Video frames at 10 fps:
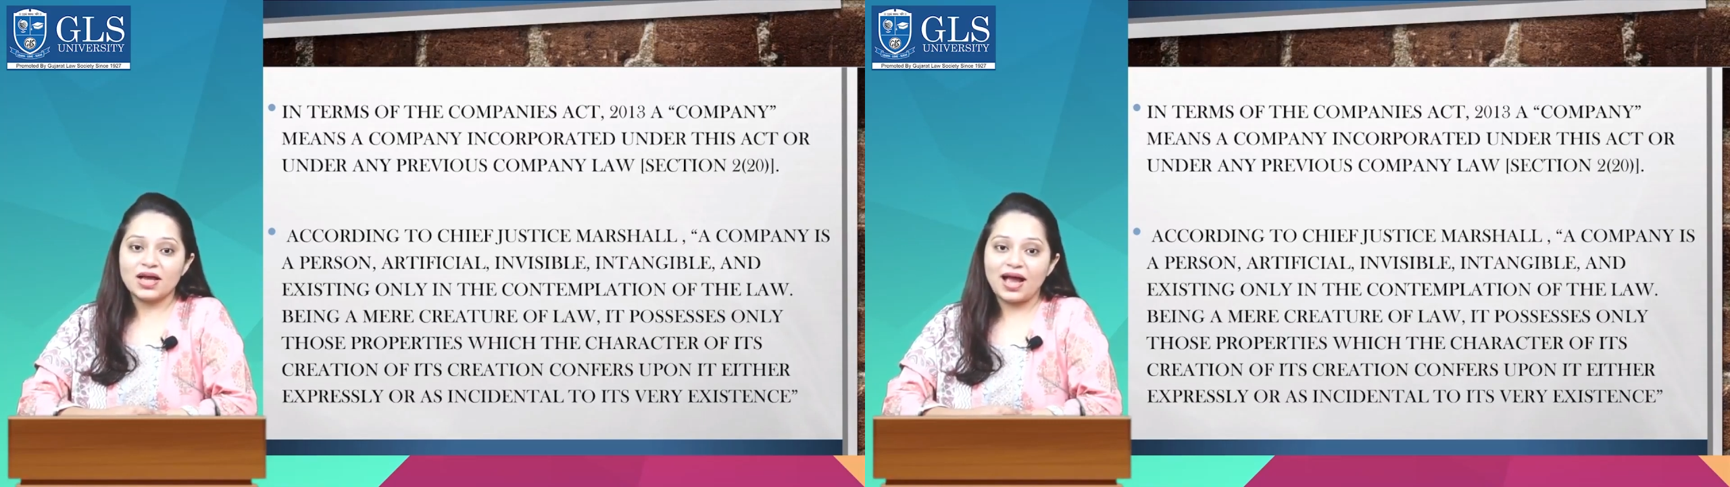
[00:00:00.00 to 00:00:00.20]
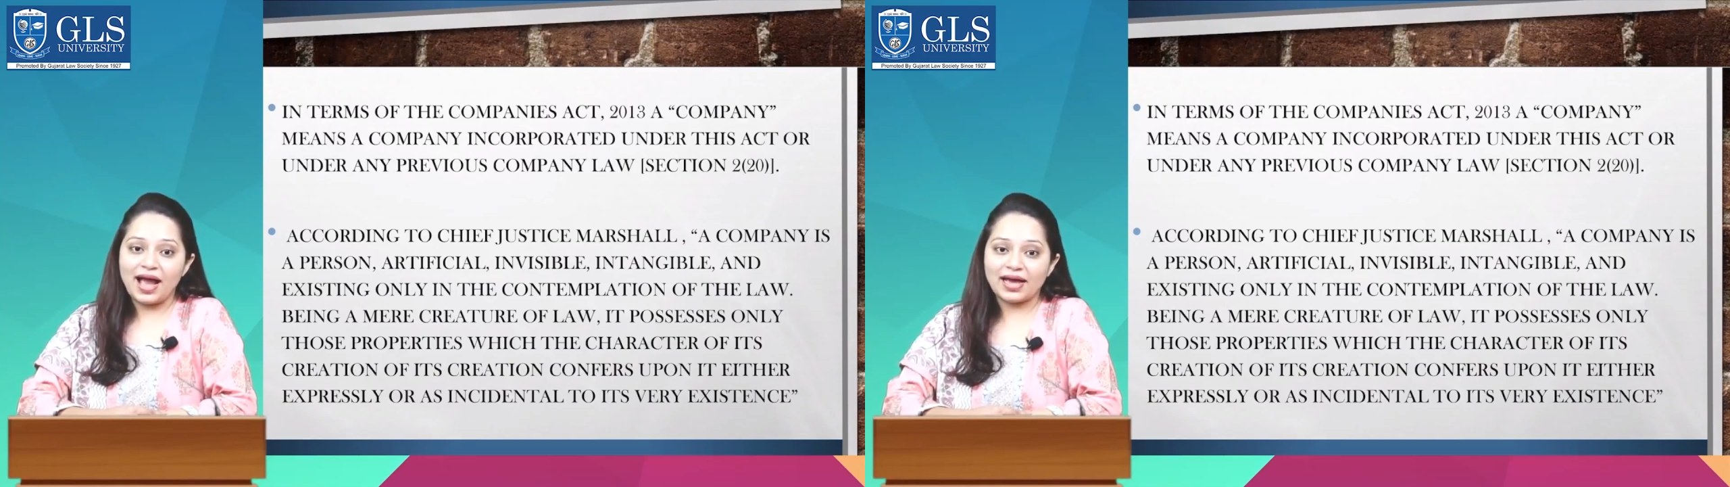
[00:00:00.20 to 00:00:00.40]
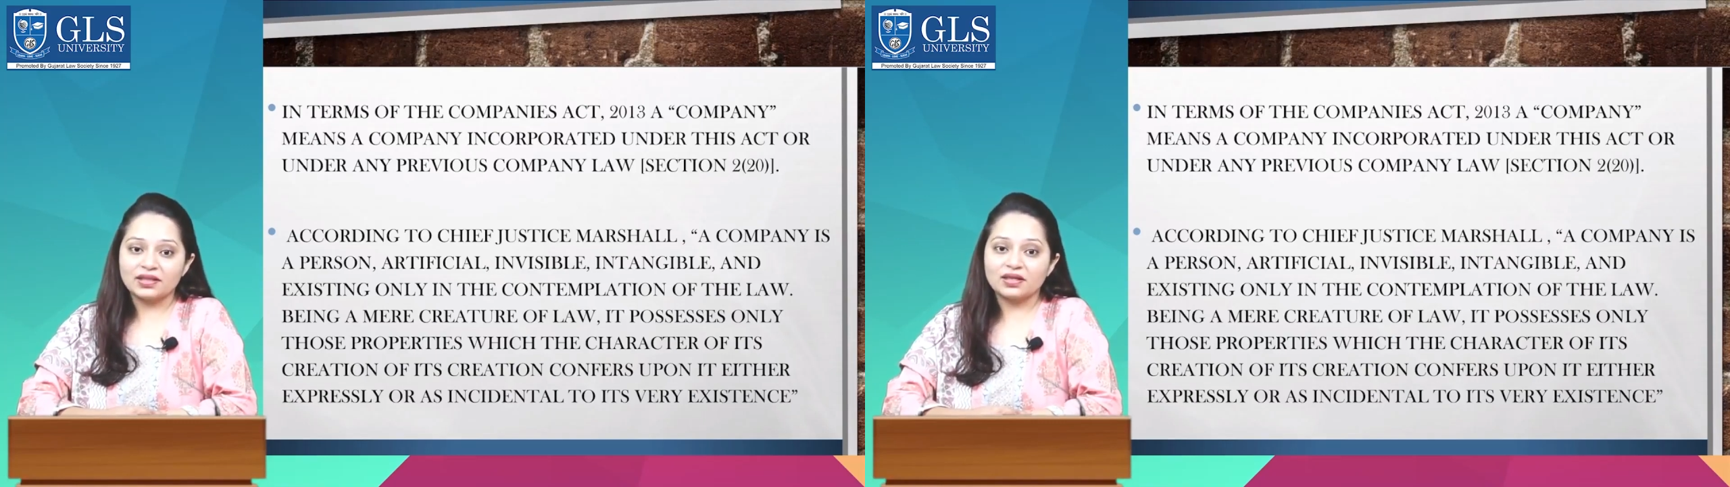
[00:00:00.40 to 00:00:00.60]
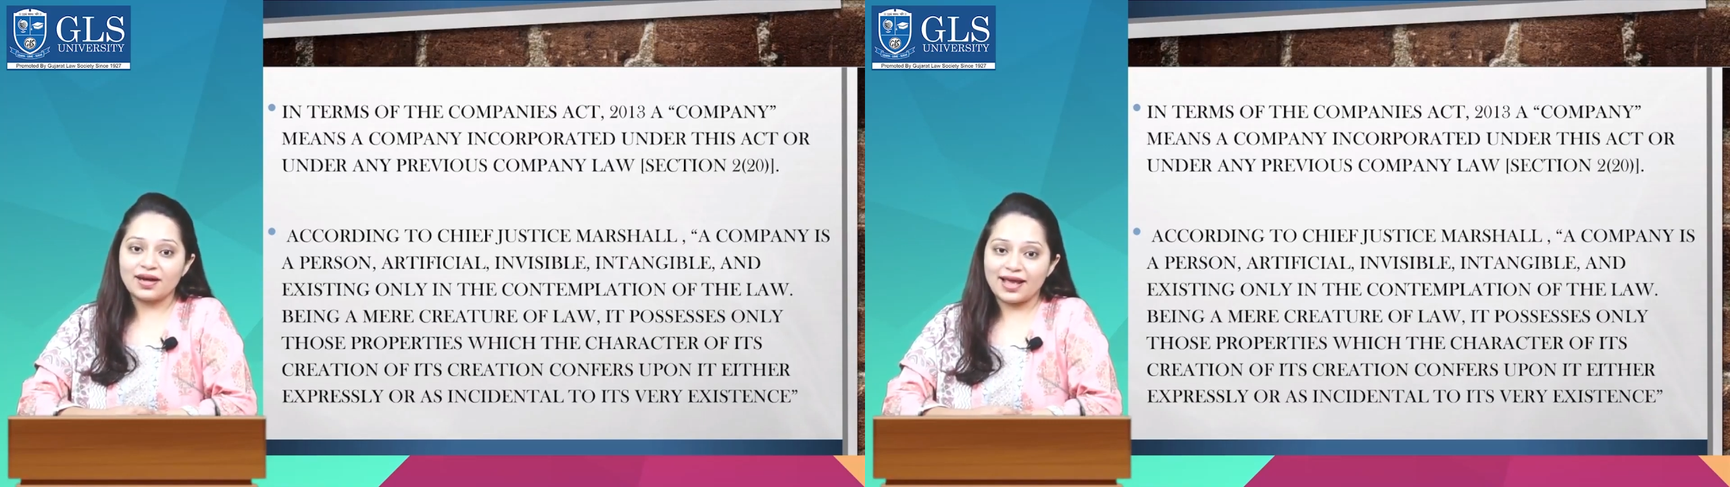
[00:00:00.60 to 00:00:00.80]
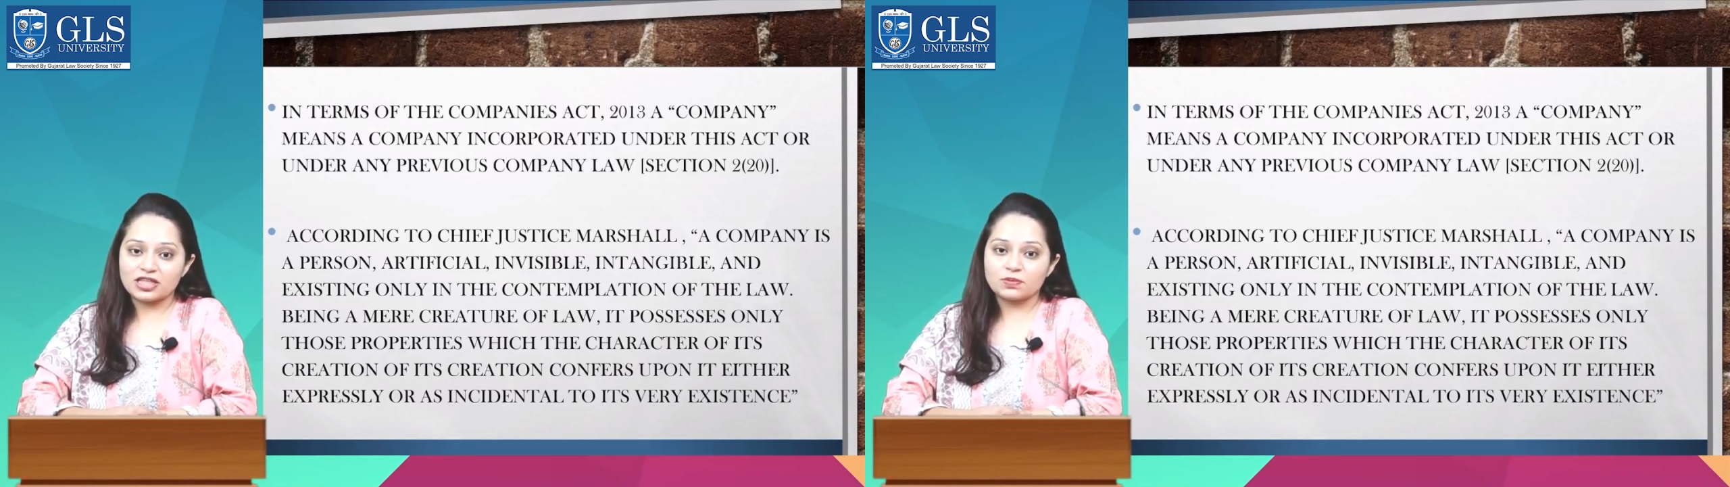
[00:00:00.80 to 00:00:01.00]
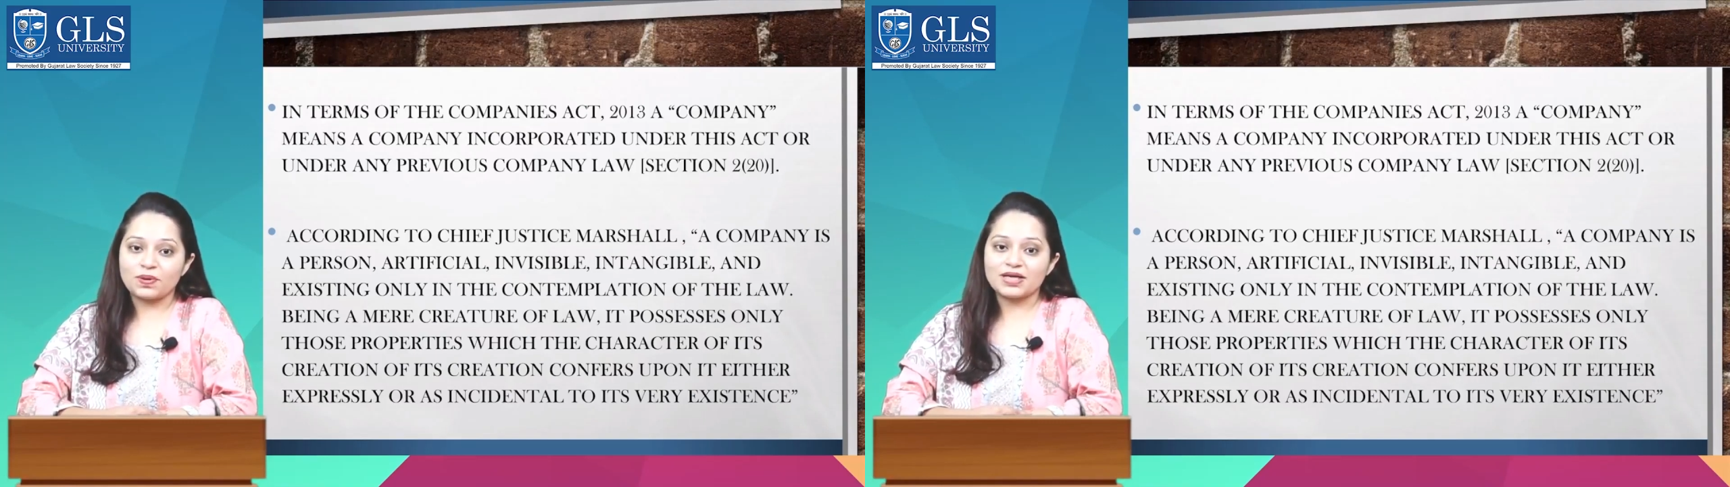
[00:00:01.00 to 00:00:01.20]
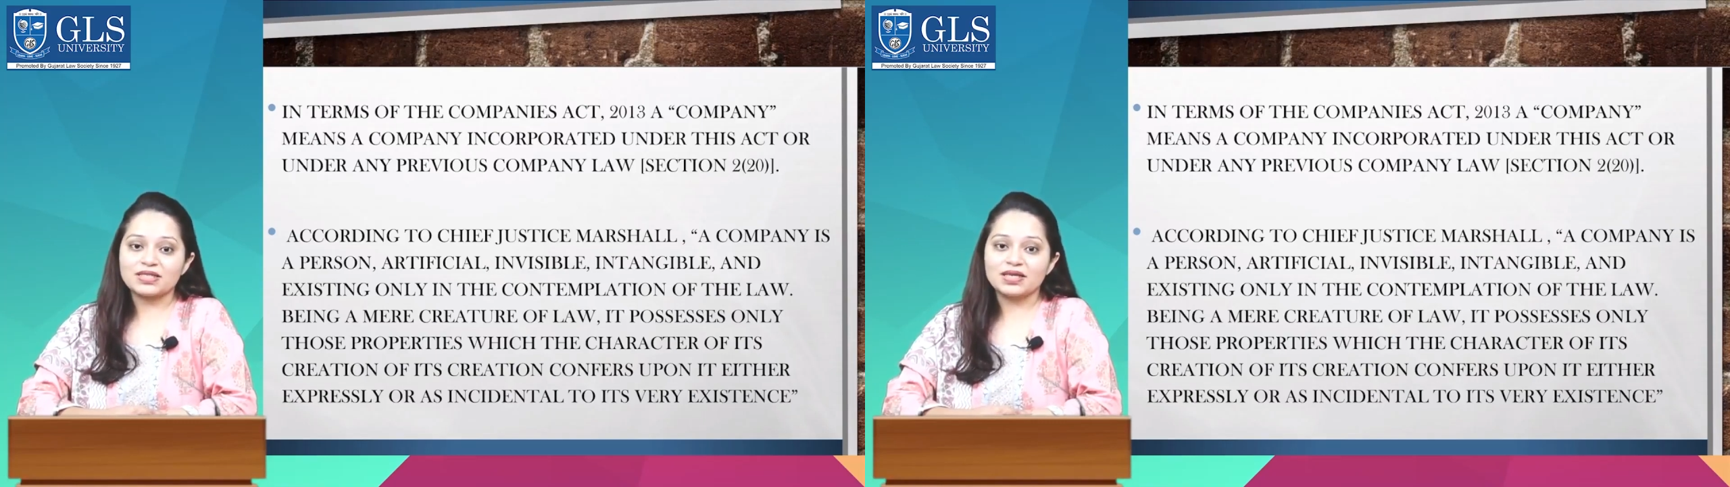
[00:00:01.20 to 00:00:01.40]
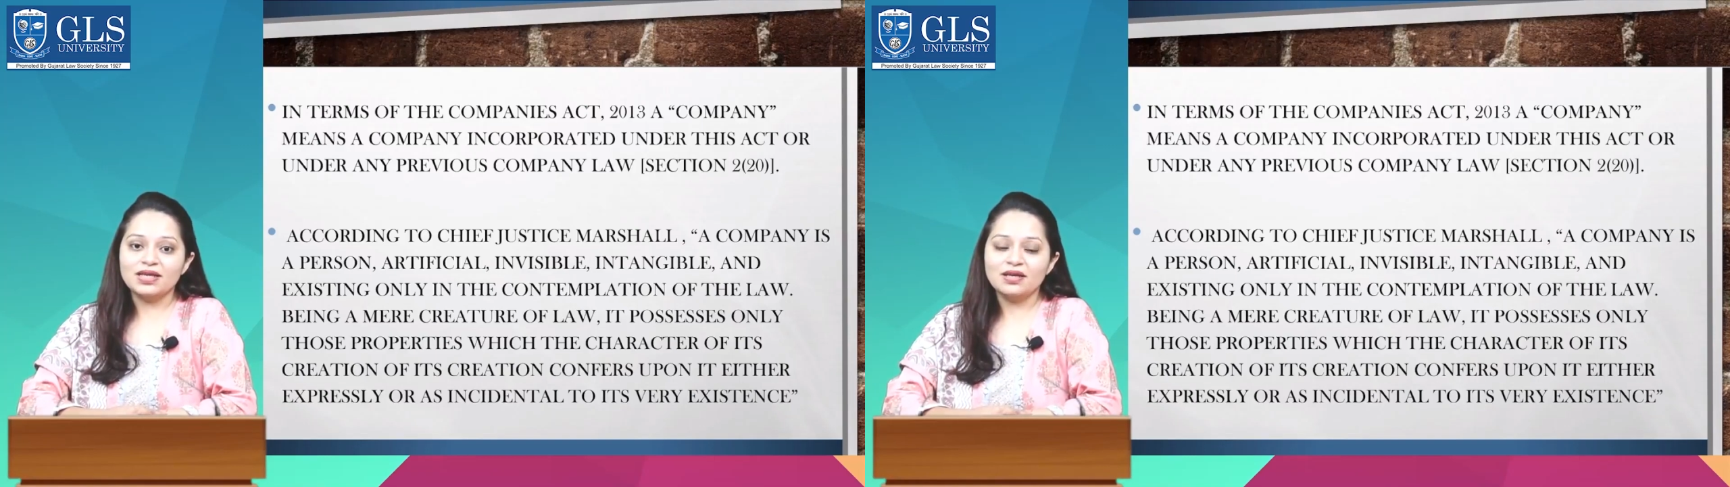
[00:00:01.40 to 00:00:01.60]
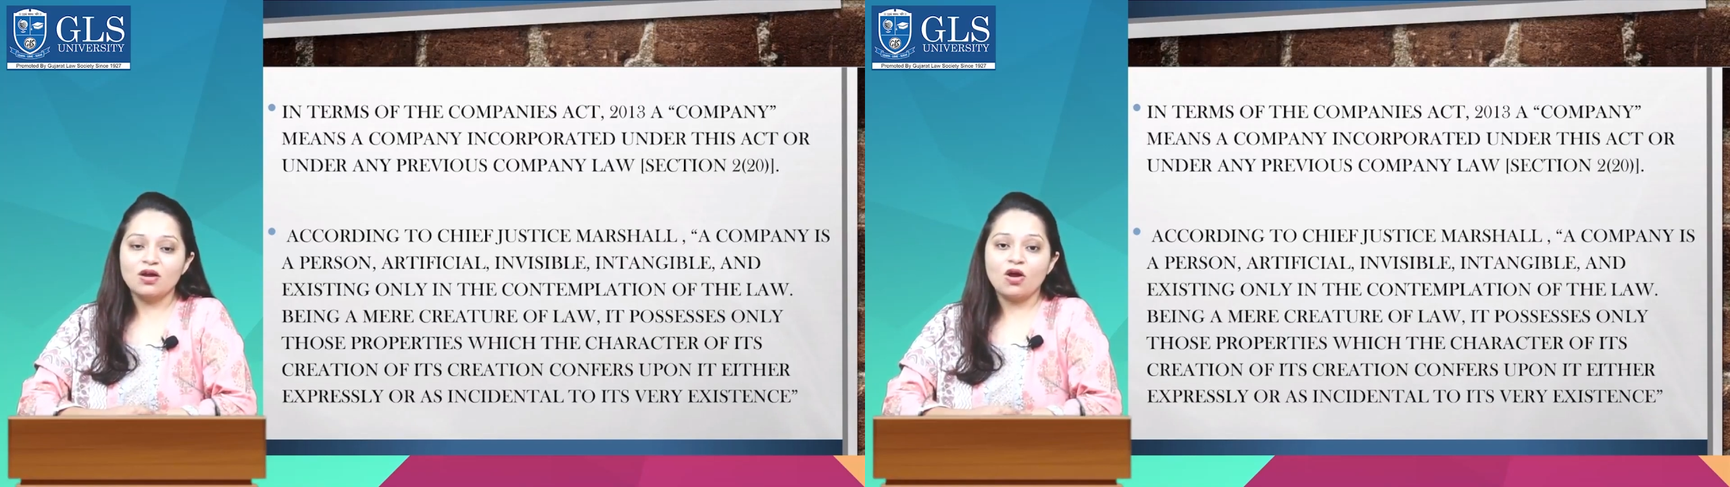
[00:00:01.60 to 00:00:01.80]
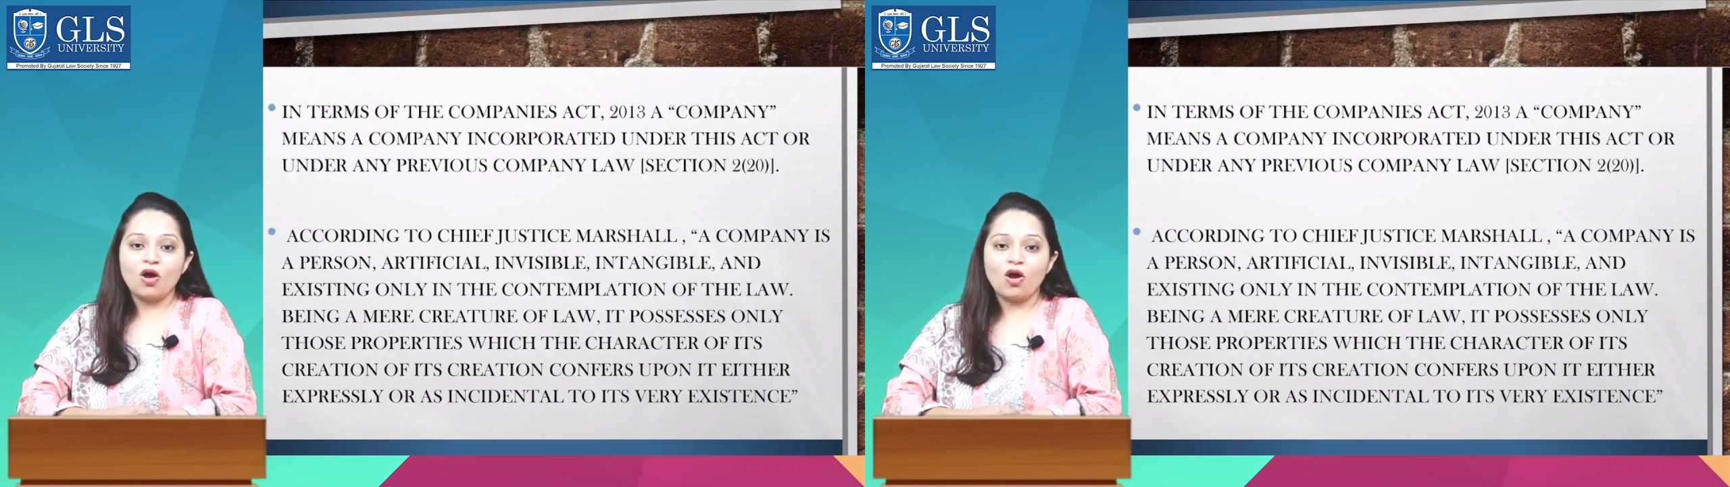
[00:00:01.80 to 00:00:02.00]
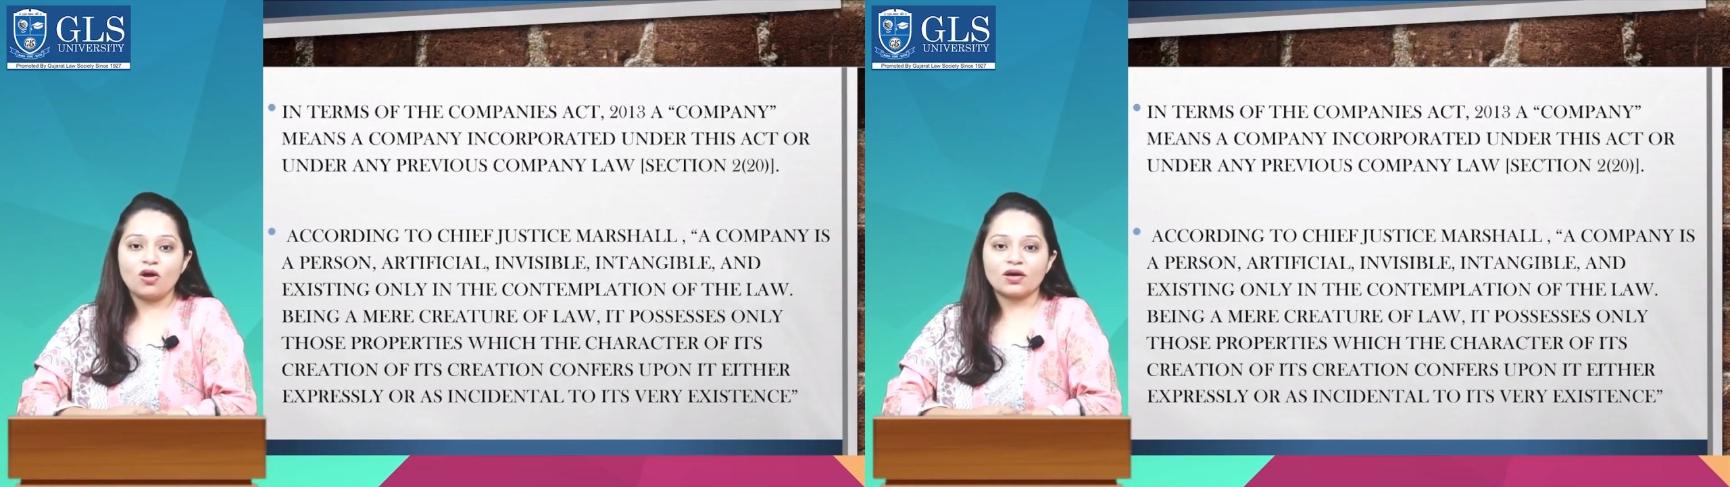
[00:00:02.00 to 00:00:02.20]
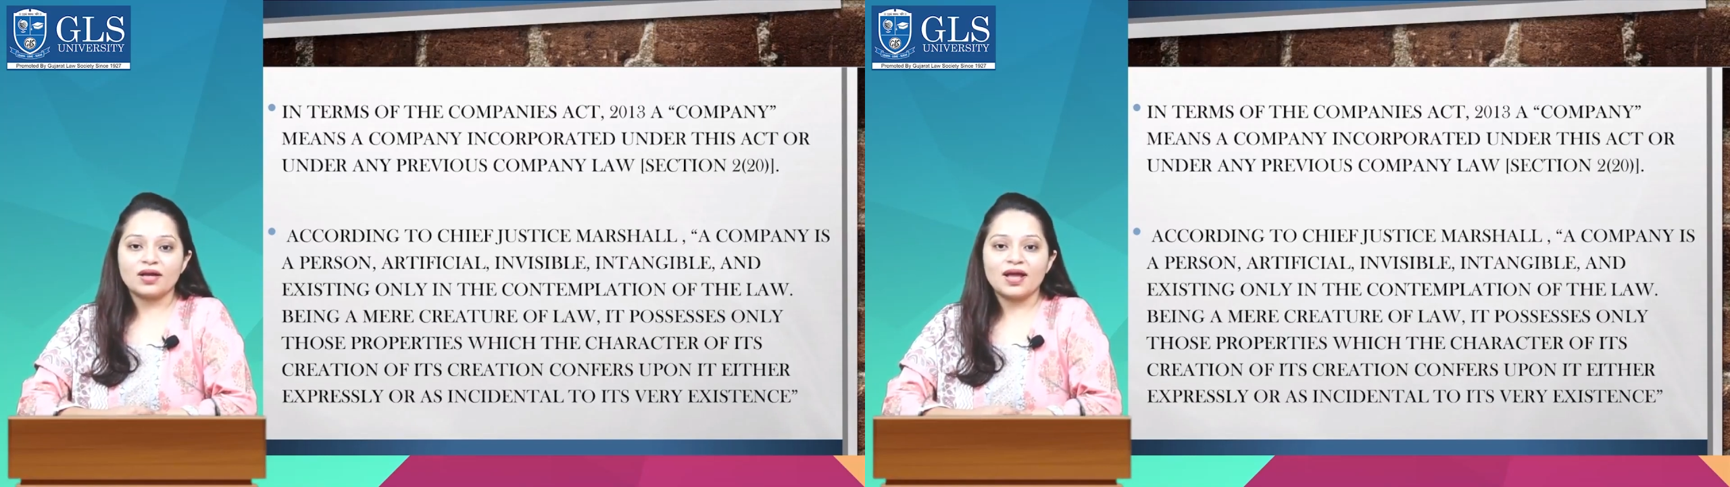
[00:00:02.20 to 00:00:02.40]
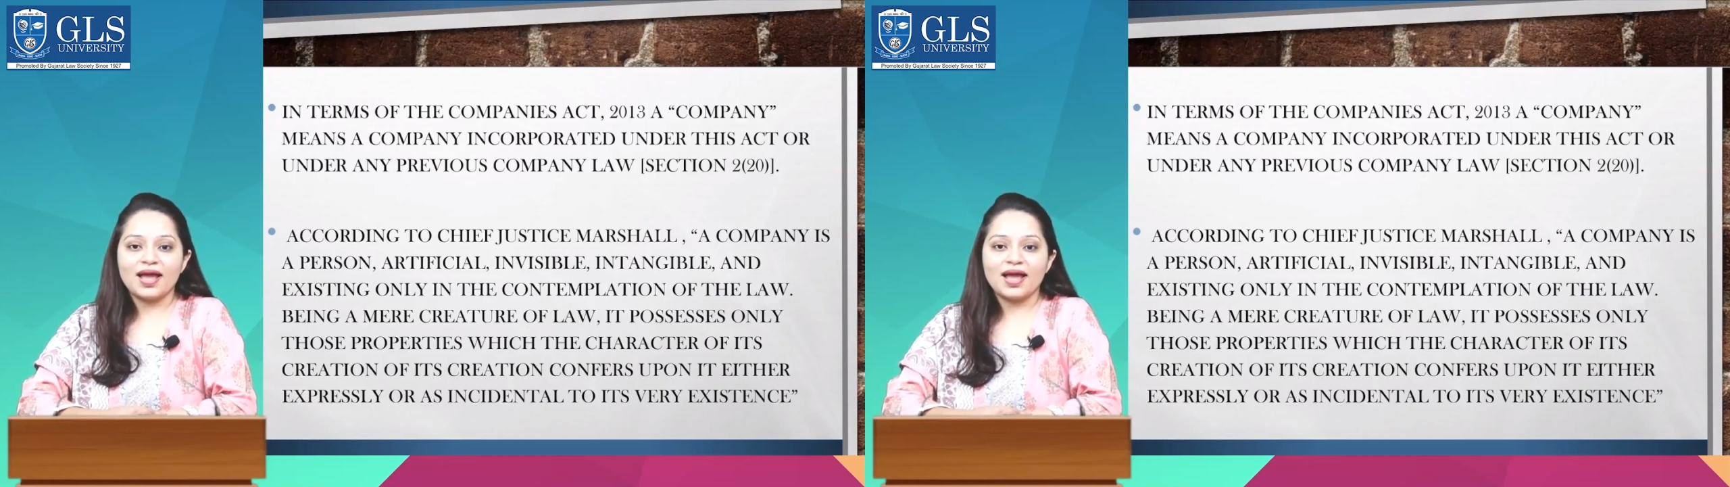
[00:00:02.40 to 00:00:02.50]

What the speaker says: either expressly or